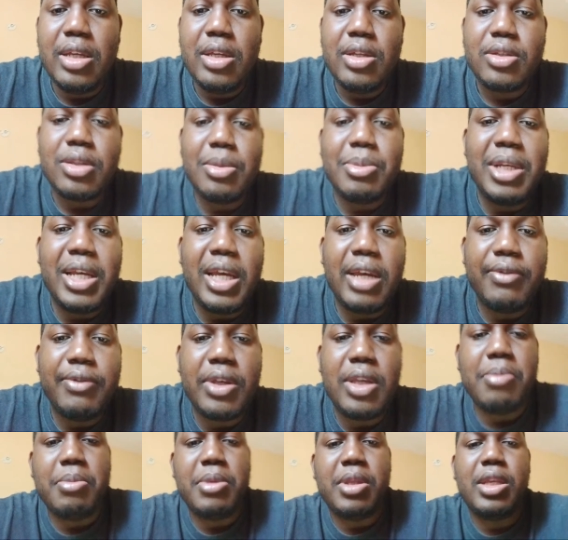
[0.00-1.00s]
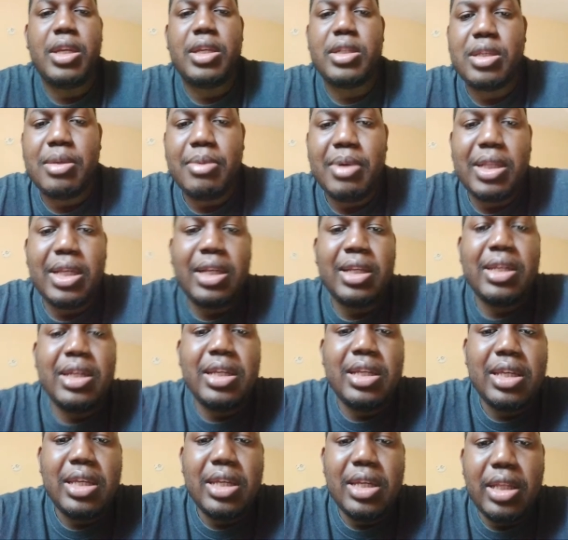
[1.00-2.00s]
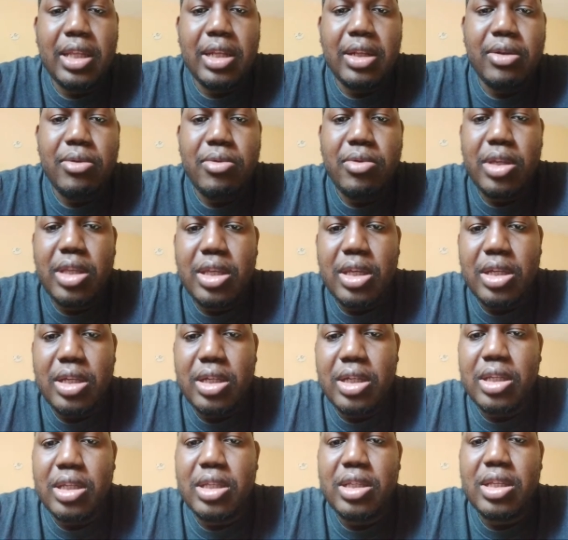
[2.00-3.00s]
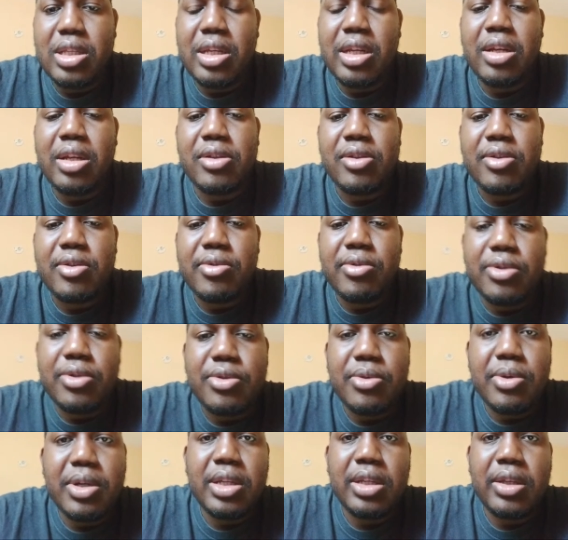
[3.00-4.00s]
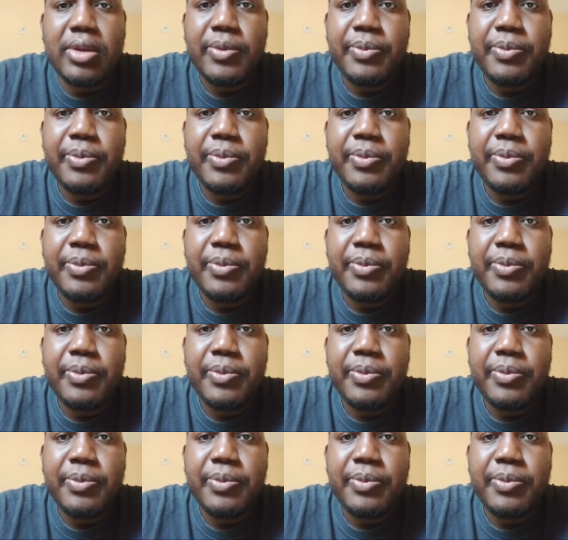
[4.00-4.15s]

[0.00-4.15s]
So my life to keep the things them at a dedicated location instead of the scroll through